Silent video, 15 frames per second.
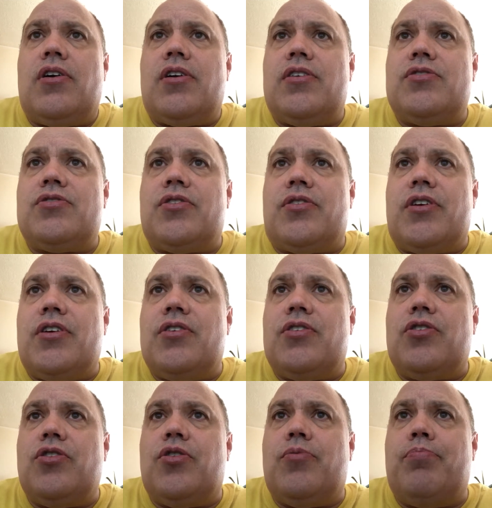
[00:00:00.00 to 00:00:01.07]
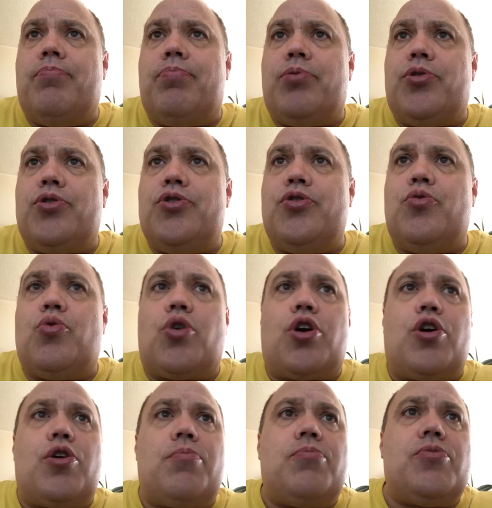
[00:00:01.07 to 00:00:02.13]
I guess they're indigo blue
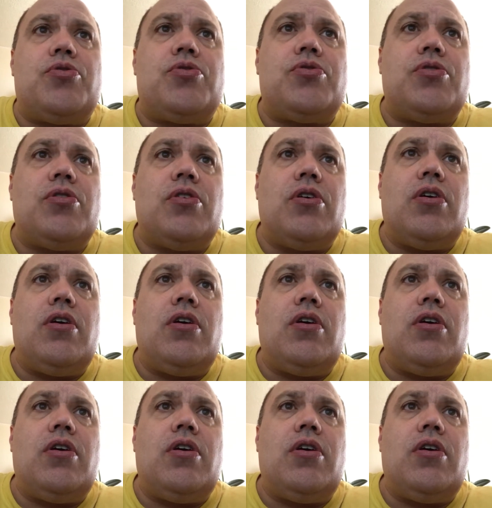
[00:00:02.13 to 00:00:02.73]
worms.